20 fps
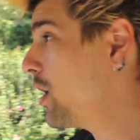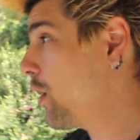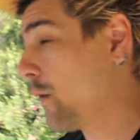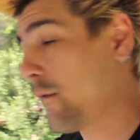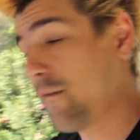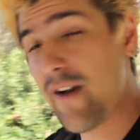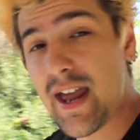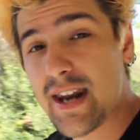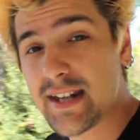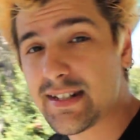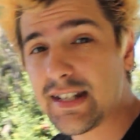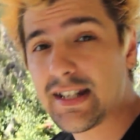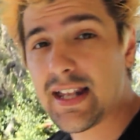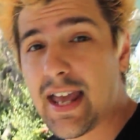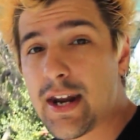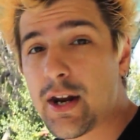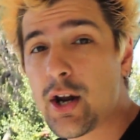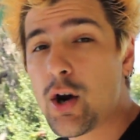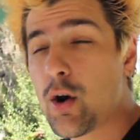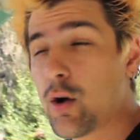or
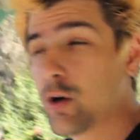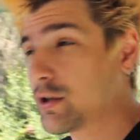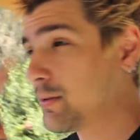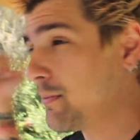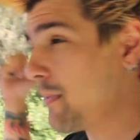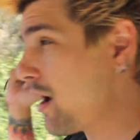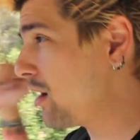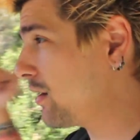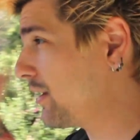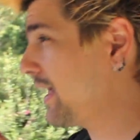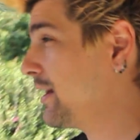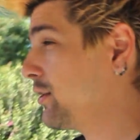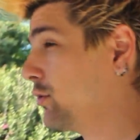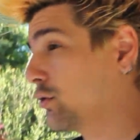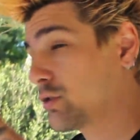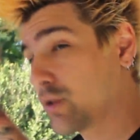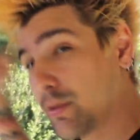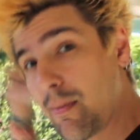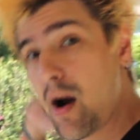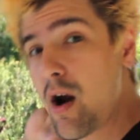Fantasyland or Tomorrowland
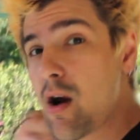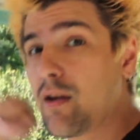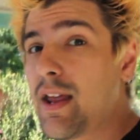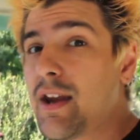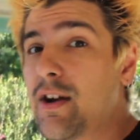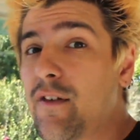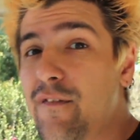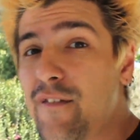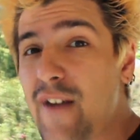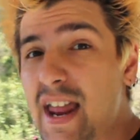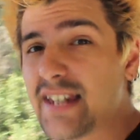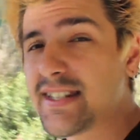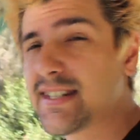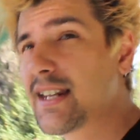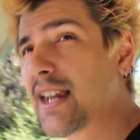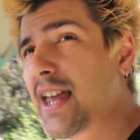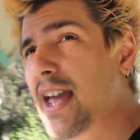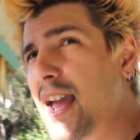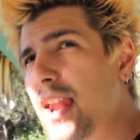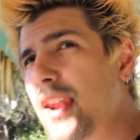or Tomorrowland or
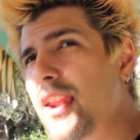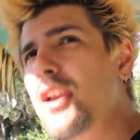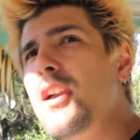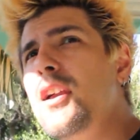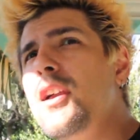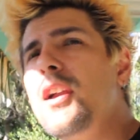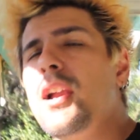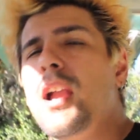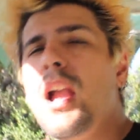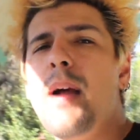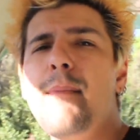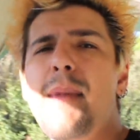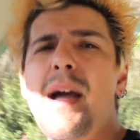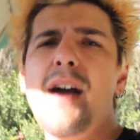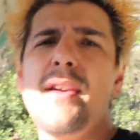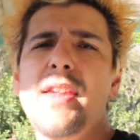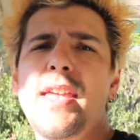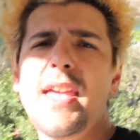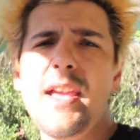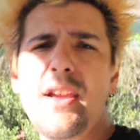Fantasyland, come
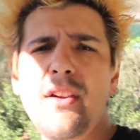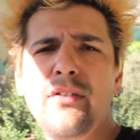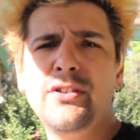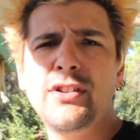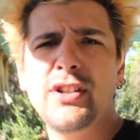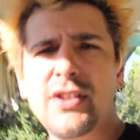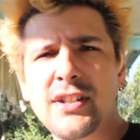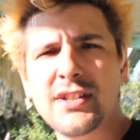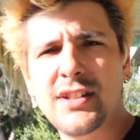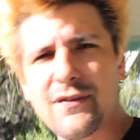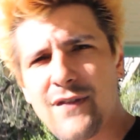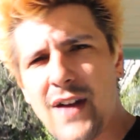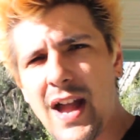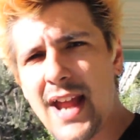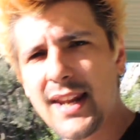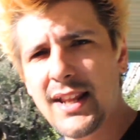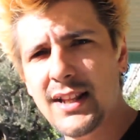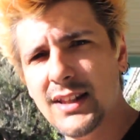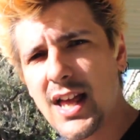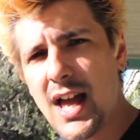out here to the
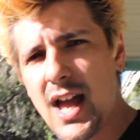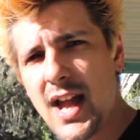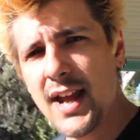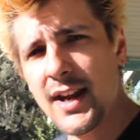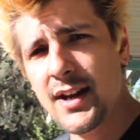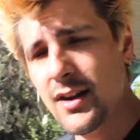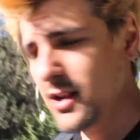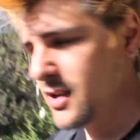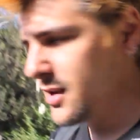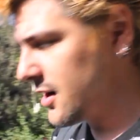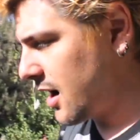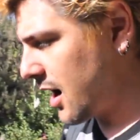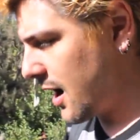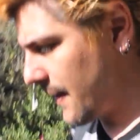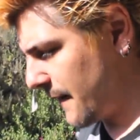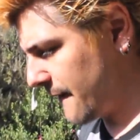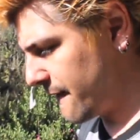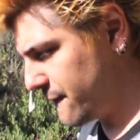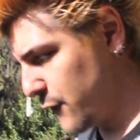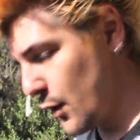dividing line
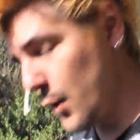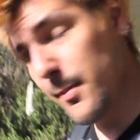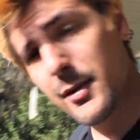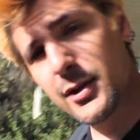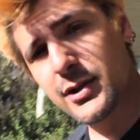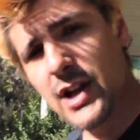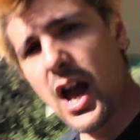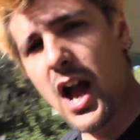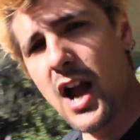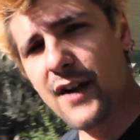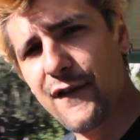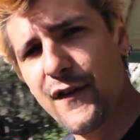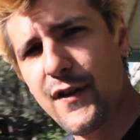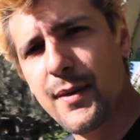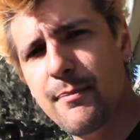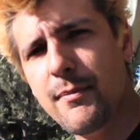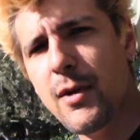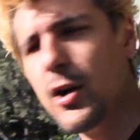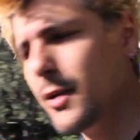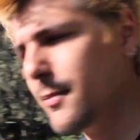on the former dock for
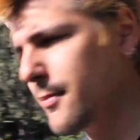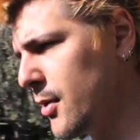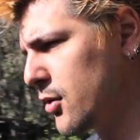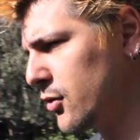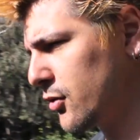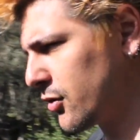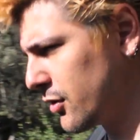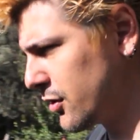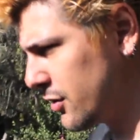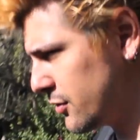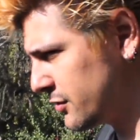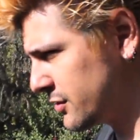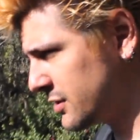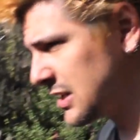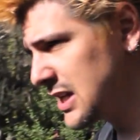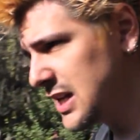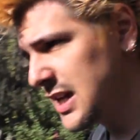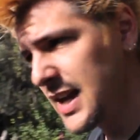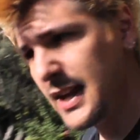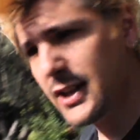the motorboat cruise,
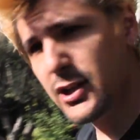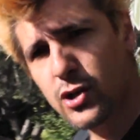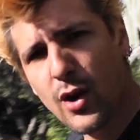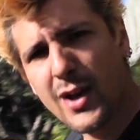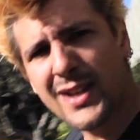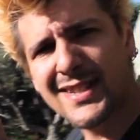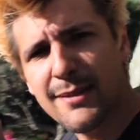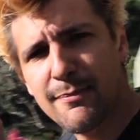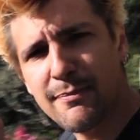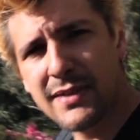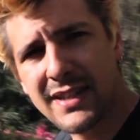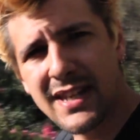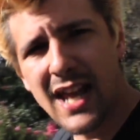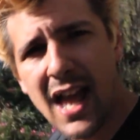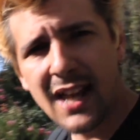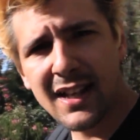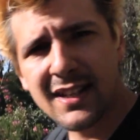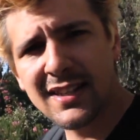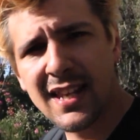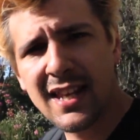enjoy some
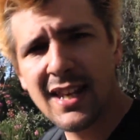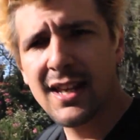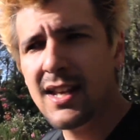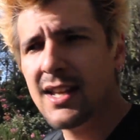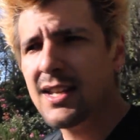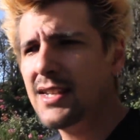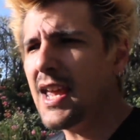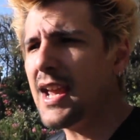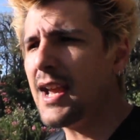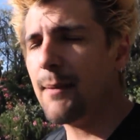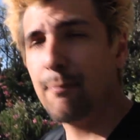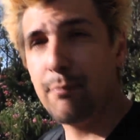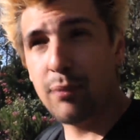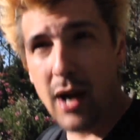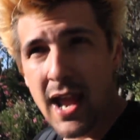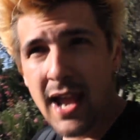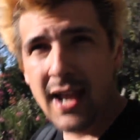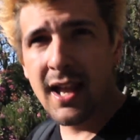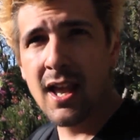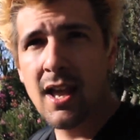ducks, take a
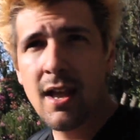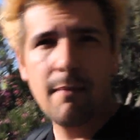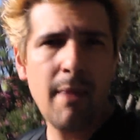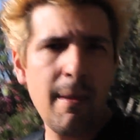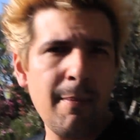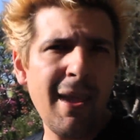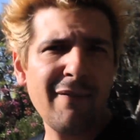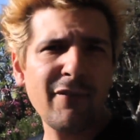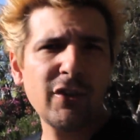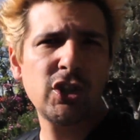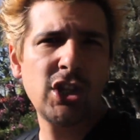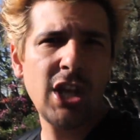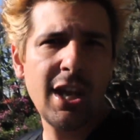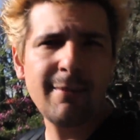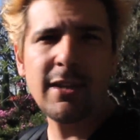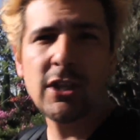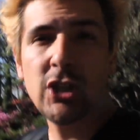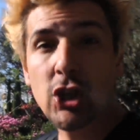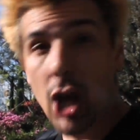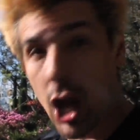break, maybe have a
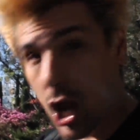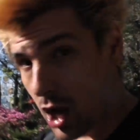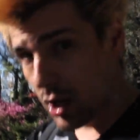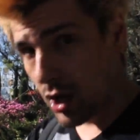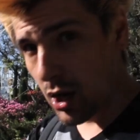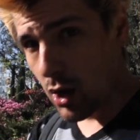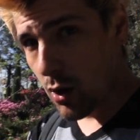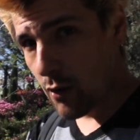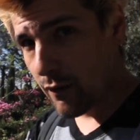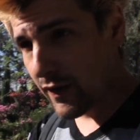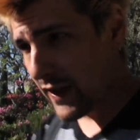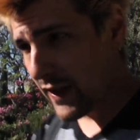chimichanga over